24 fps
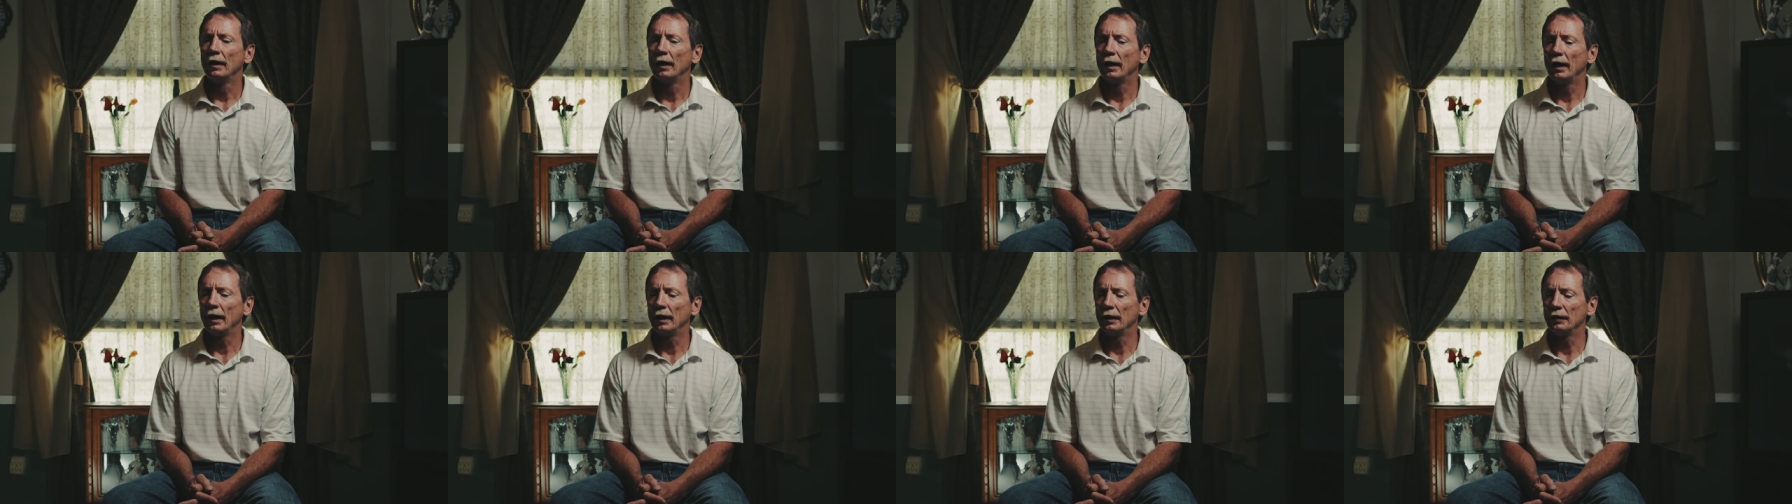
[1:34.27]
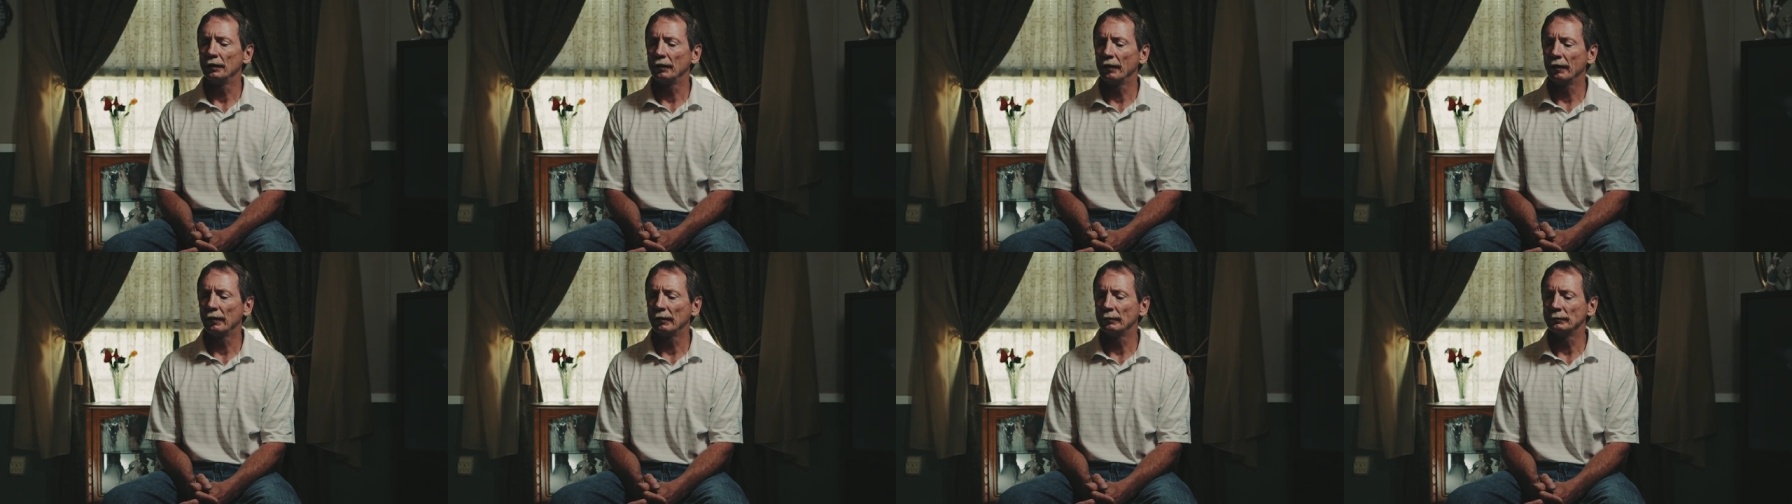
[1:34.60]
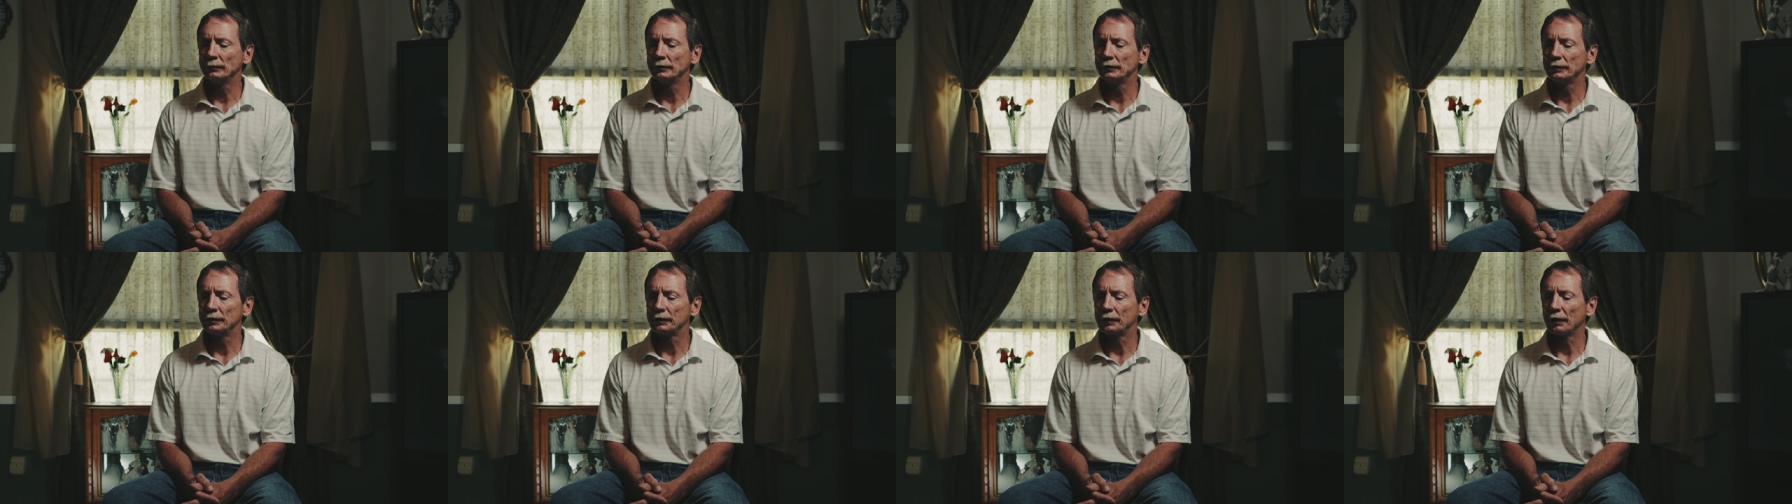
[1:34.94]
and
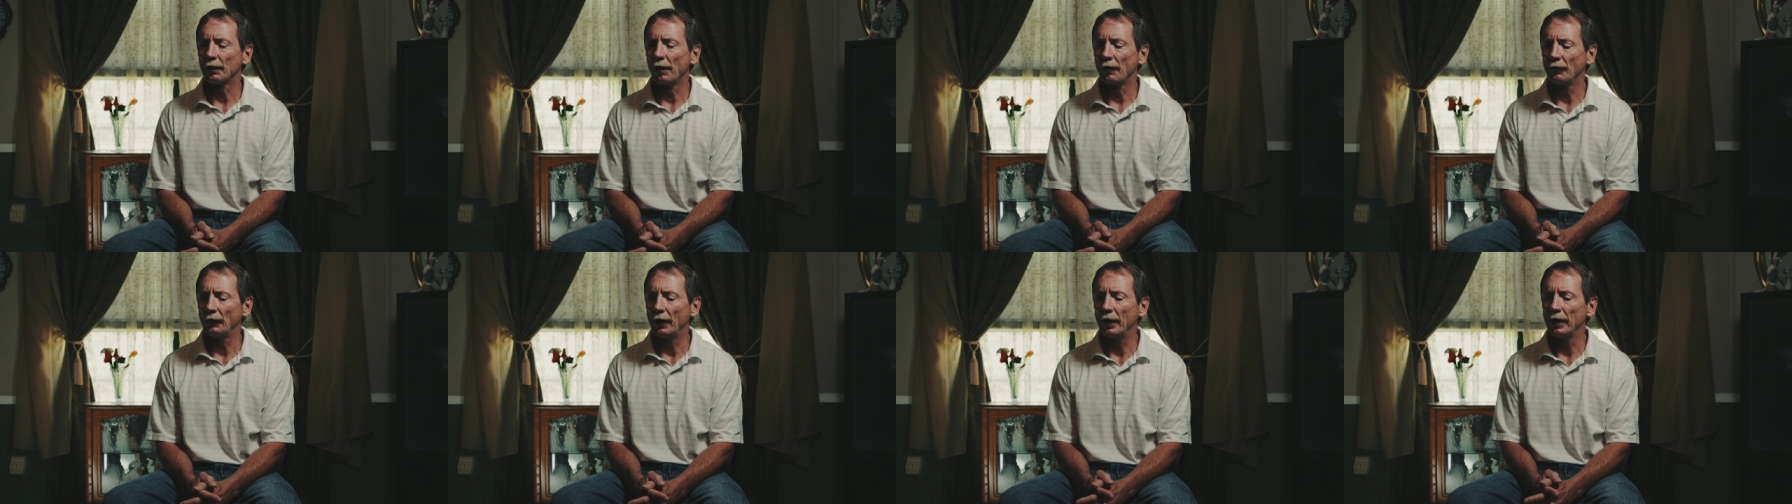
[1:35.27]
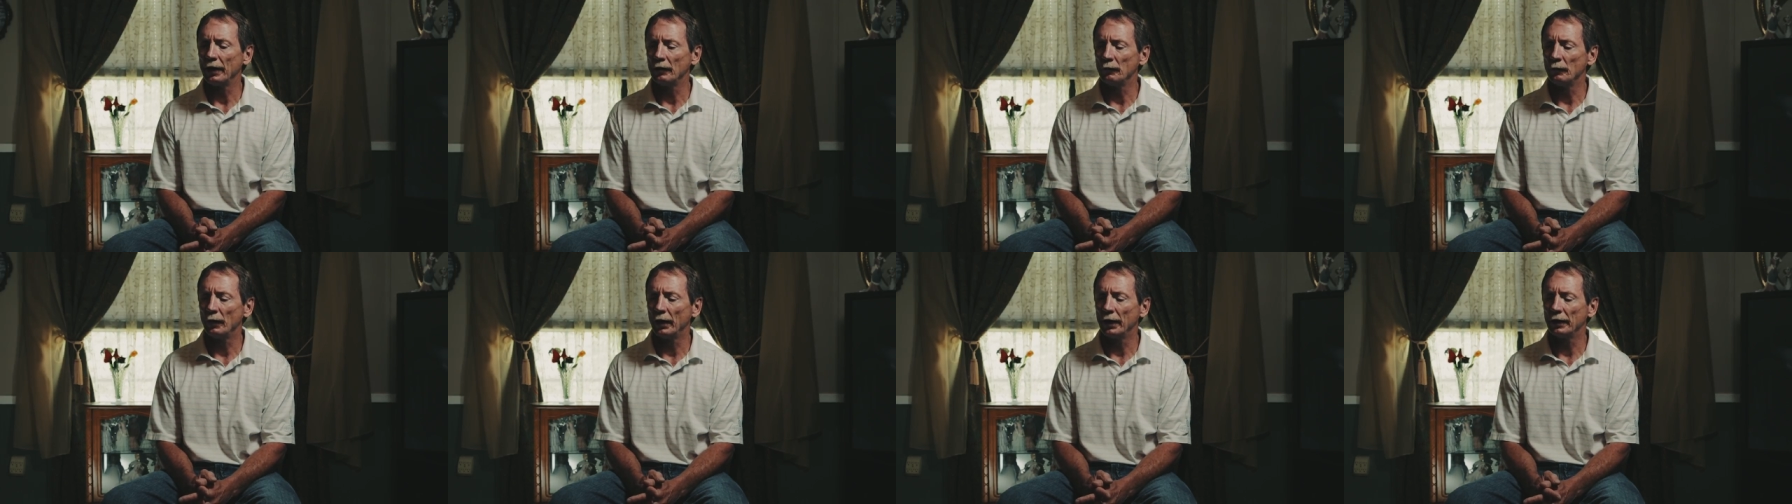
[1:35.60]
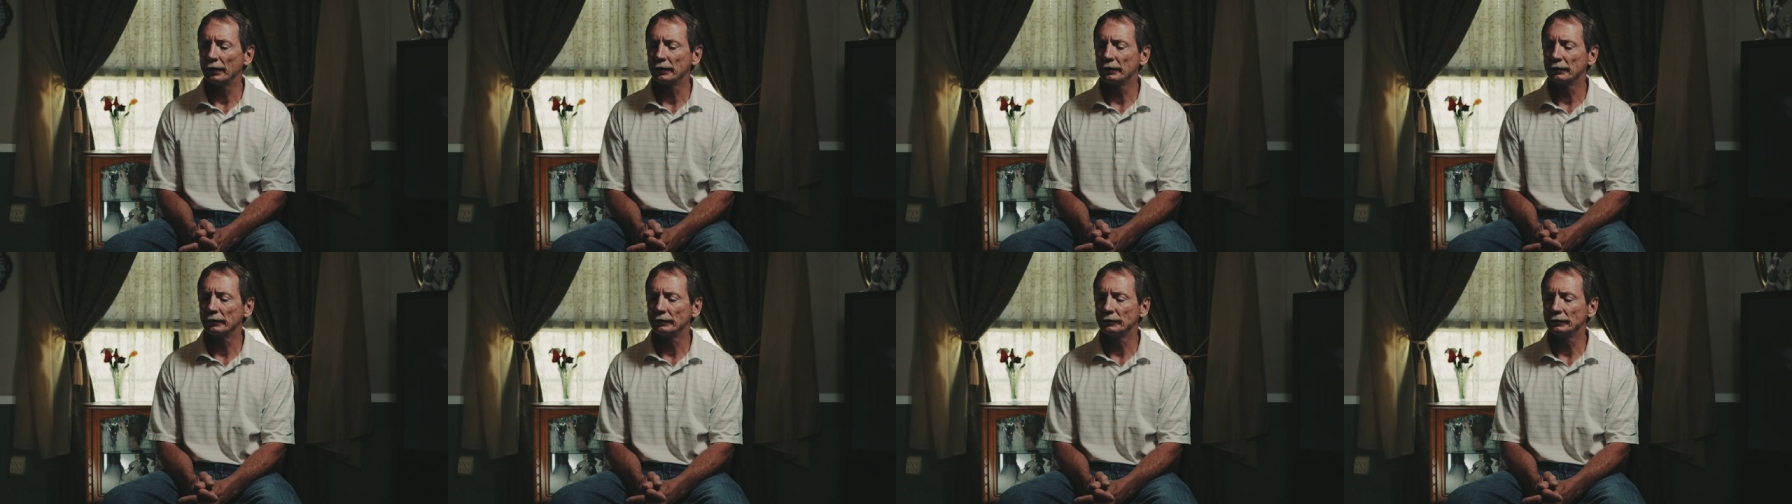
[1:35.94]
um, they had
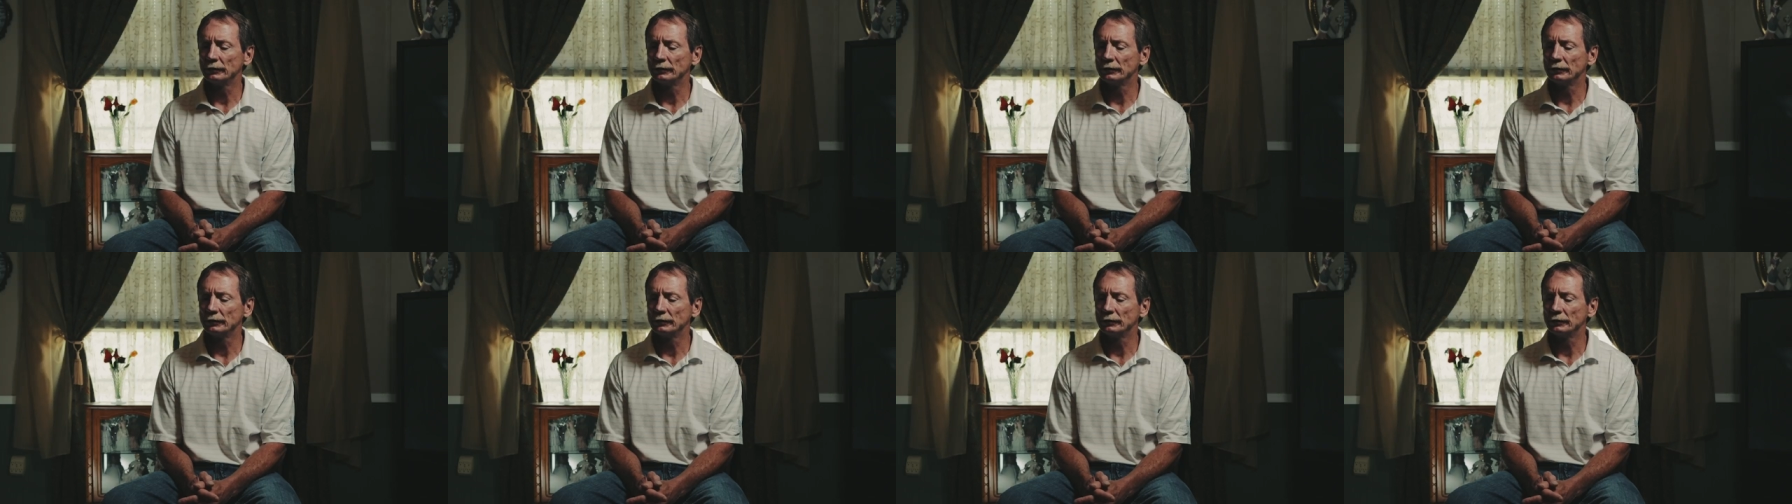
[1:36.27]
met.